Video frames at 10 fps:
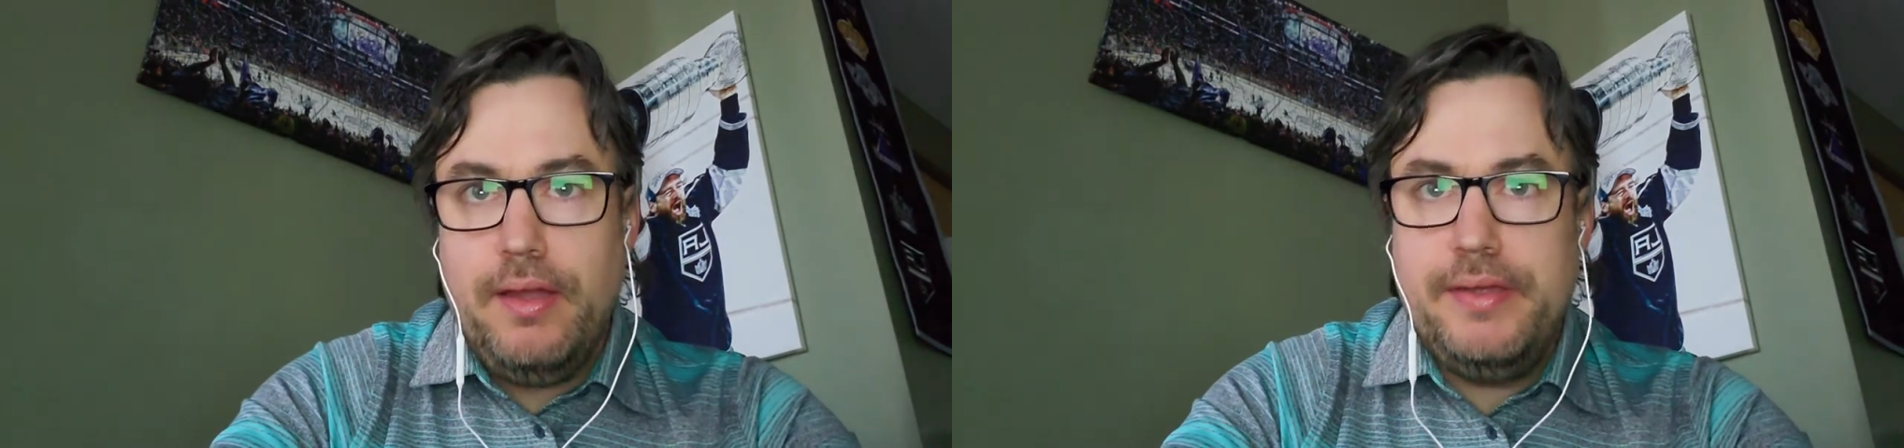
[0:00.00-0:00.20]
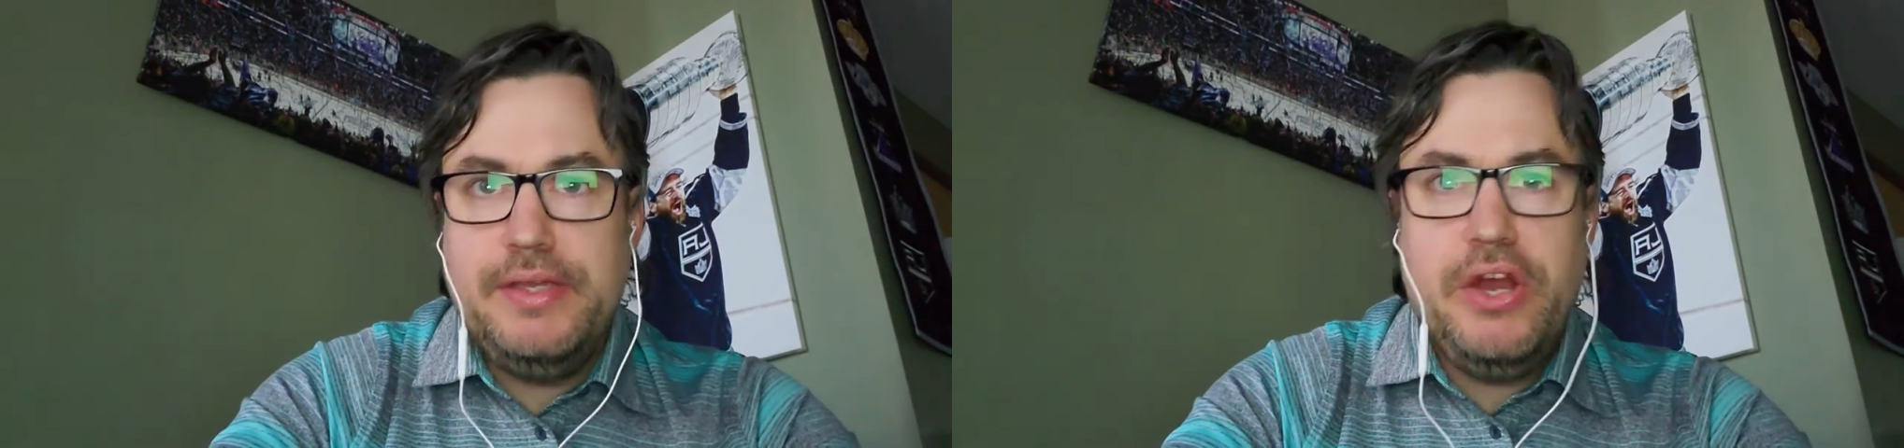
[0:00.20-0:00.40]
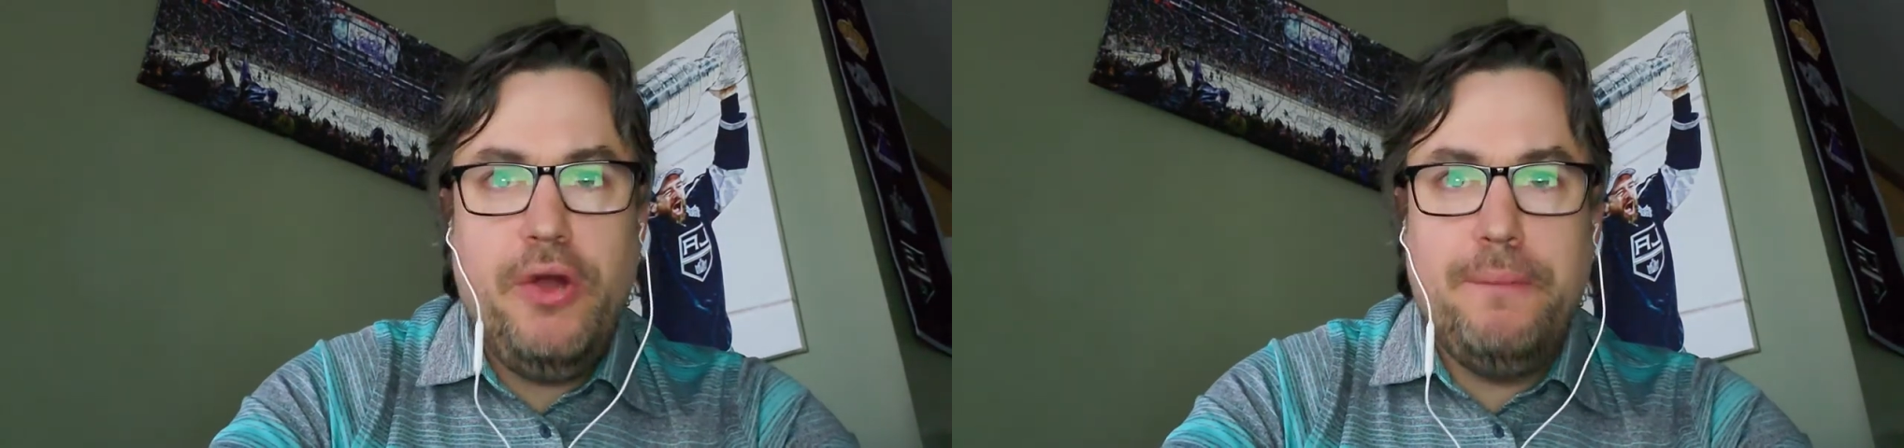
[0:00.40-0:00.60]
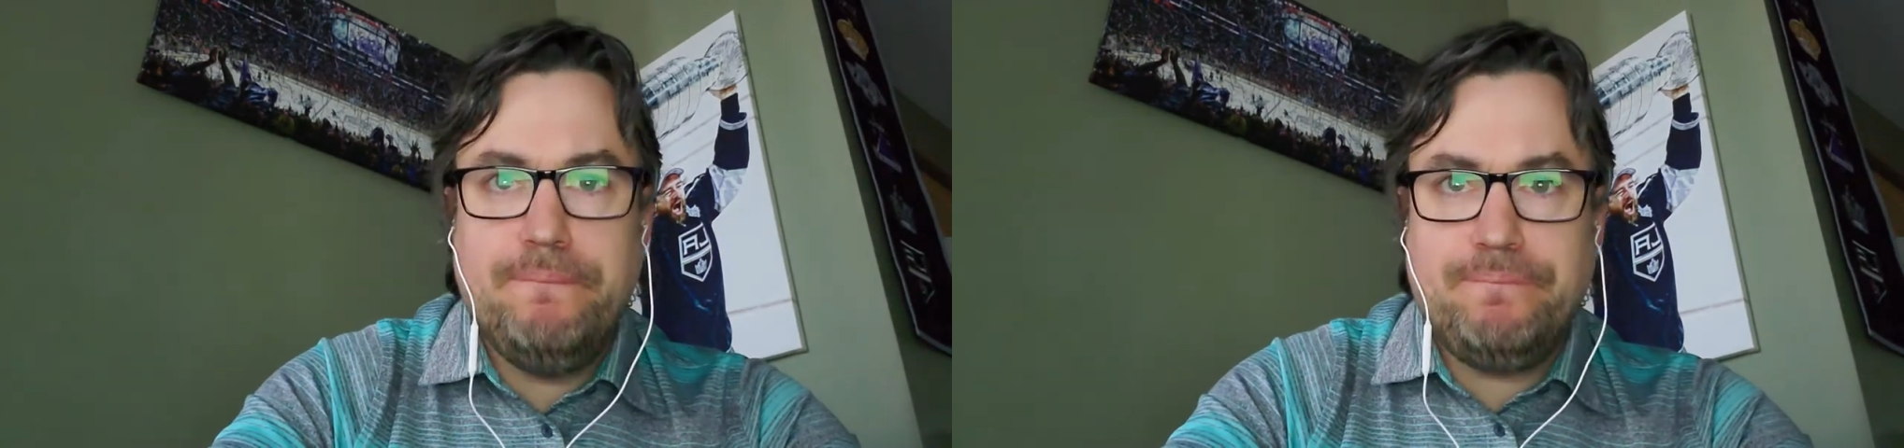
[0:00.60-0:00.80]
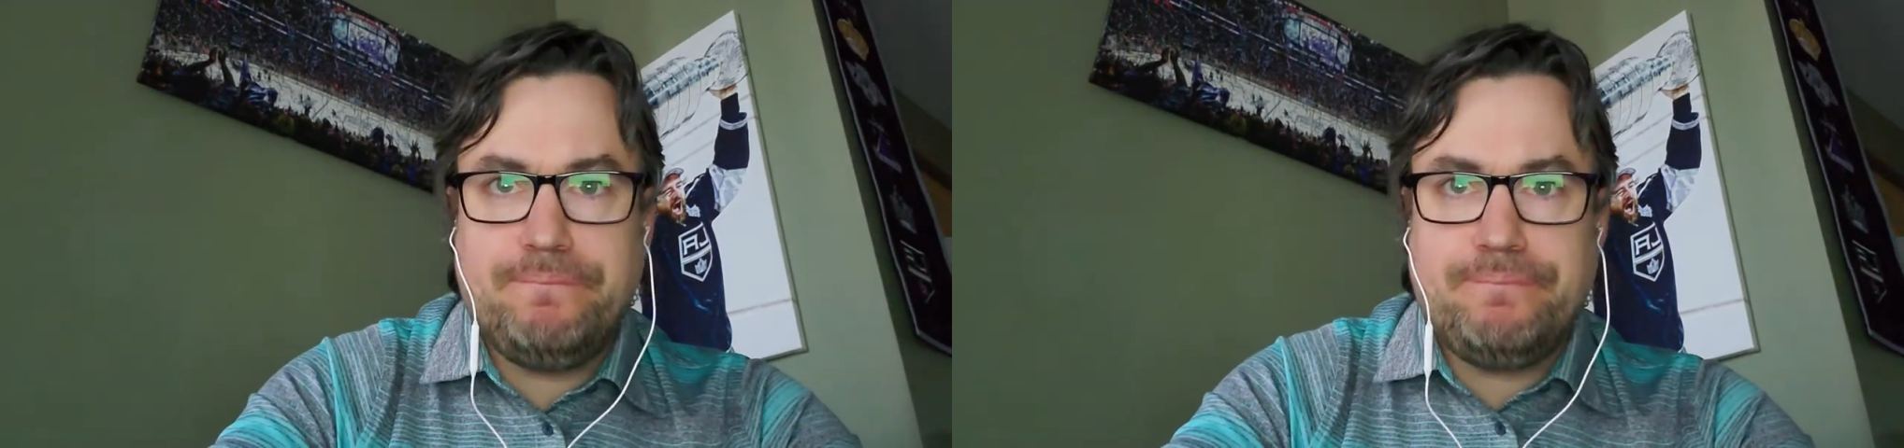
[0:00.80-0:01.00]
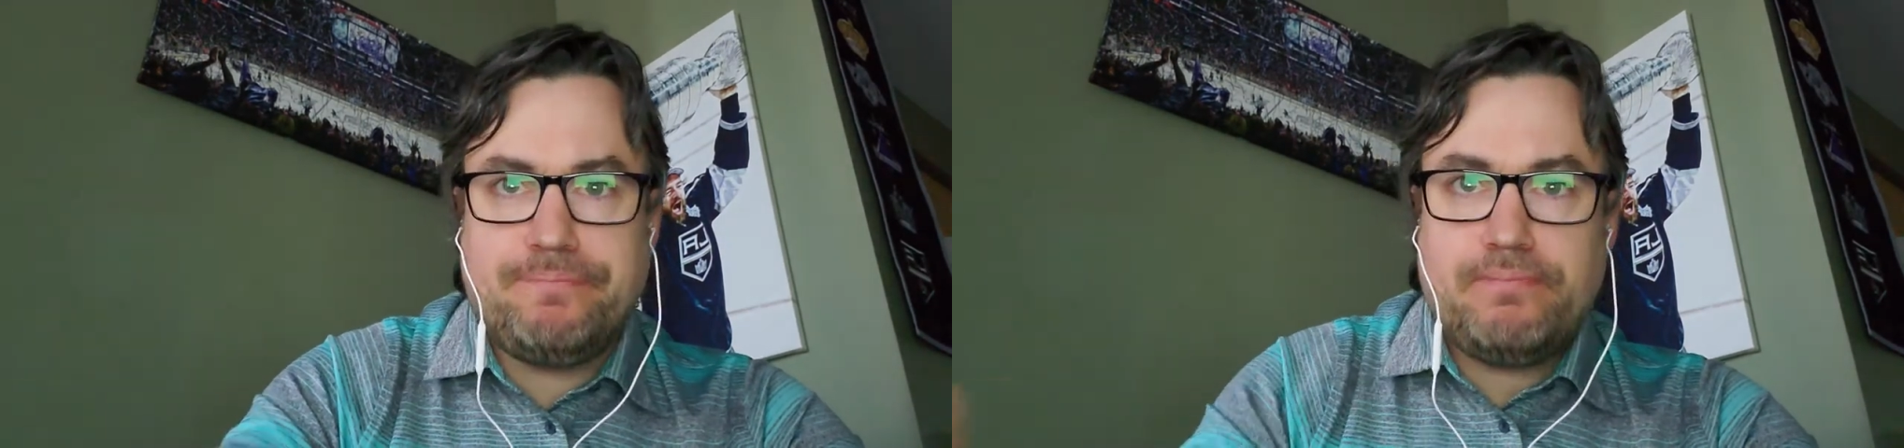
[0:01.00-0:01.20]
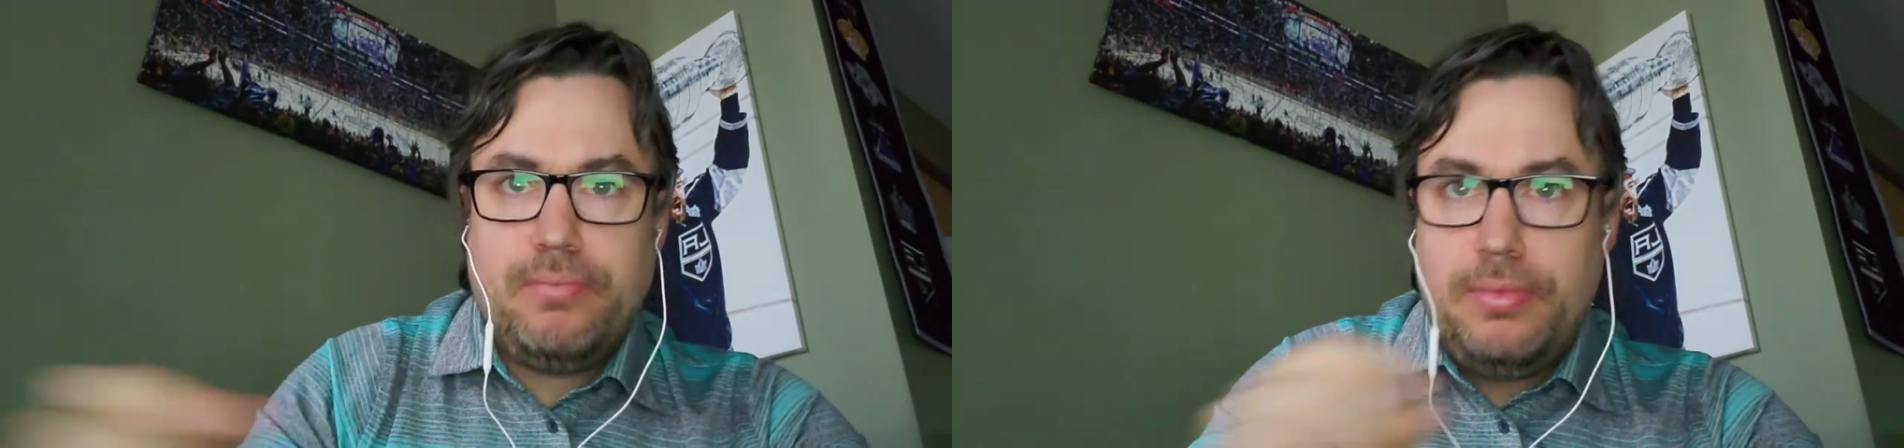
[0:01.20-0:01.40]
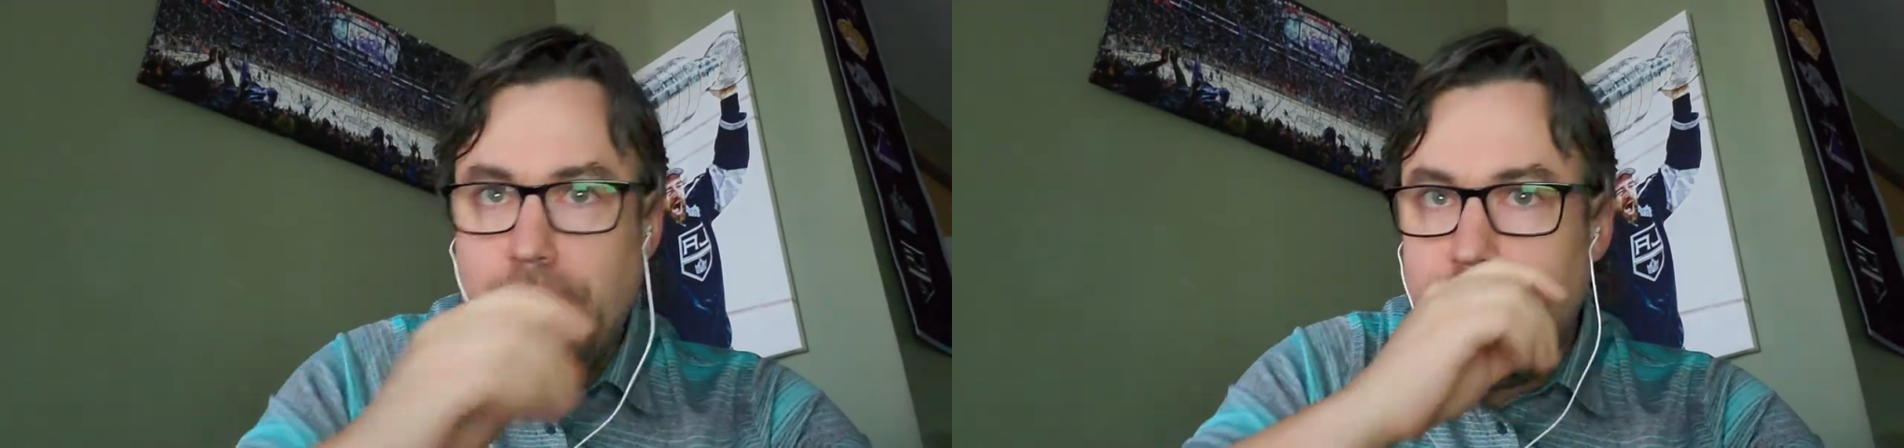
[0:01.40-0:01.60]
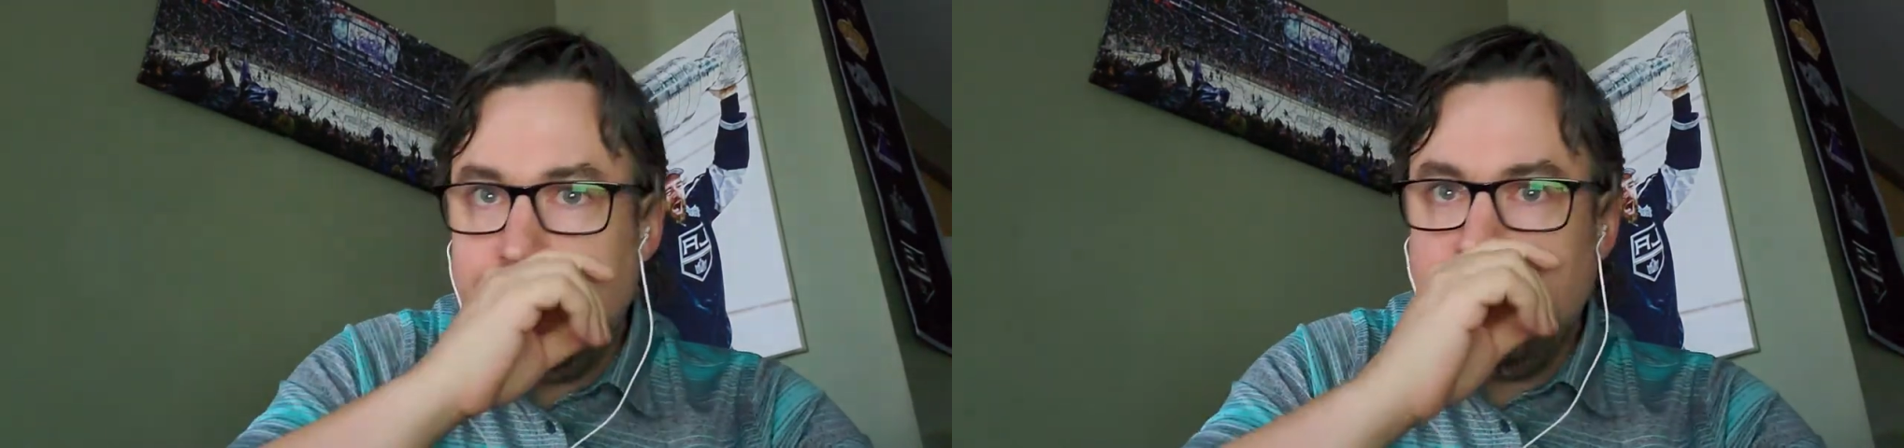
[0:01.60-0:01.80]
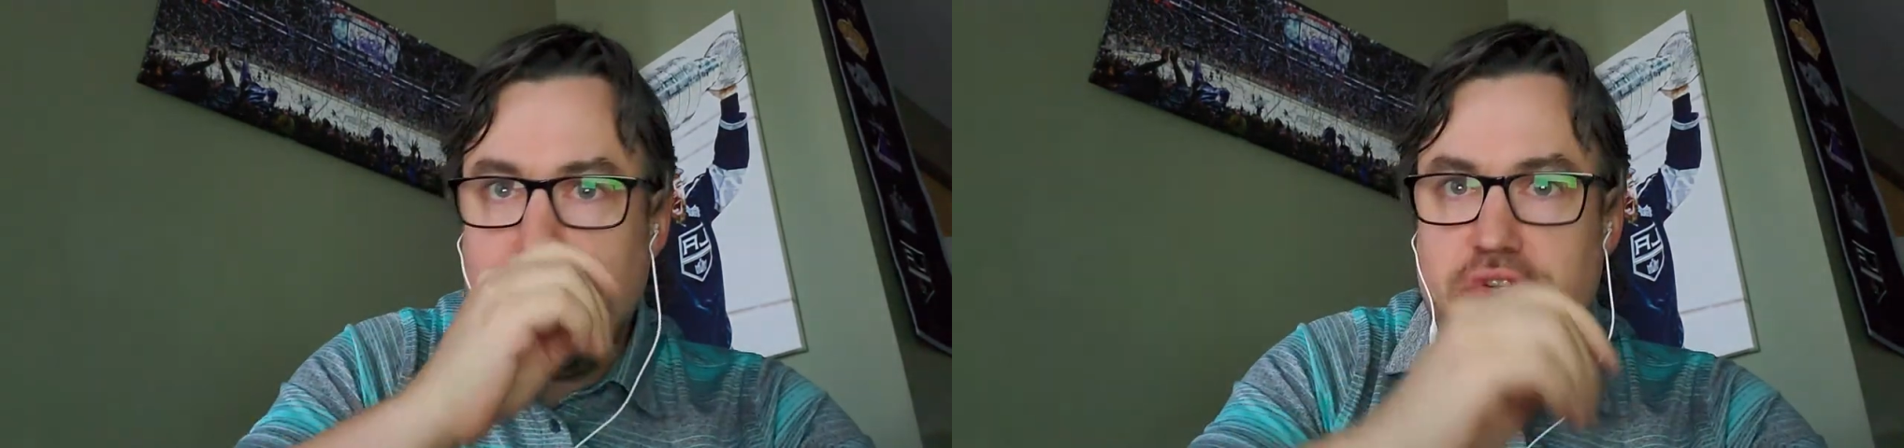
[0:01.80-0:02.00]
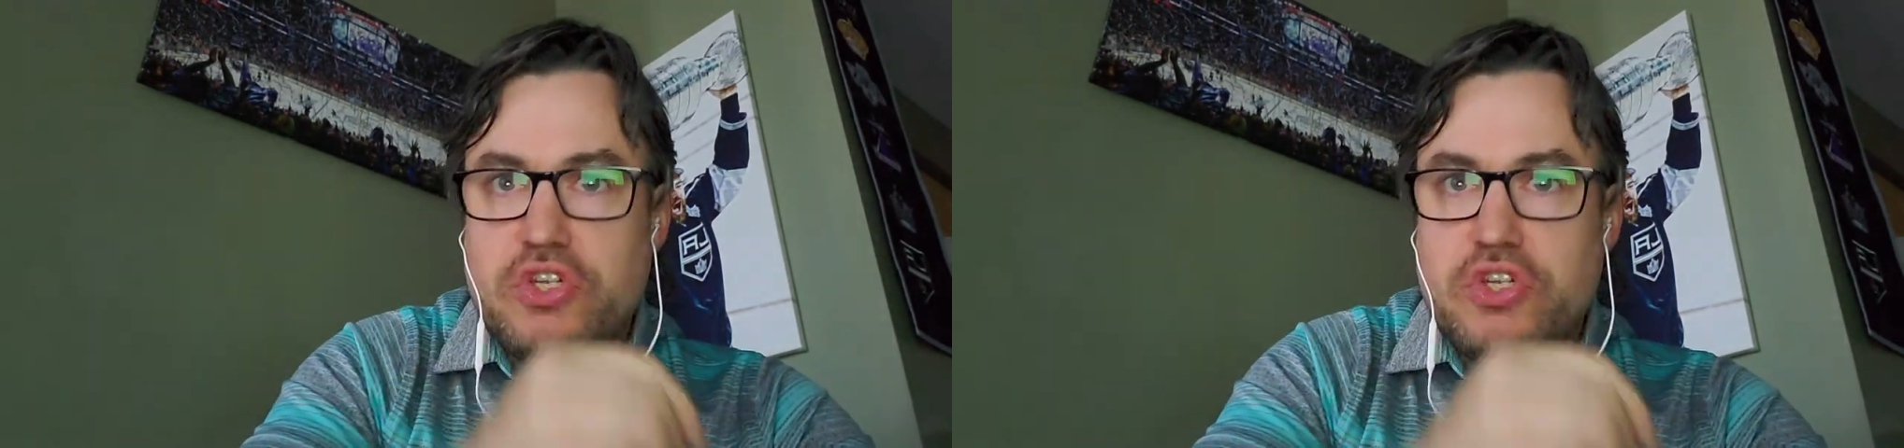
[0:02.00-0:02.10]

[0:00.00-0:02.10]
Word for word: You know, there's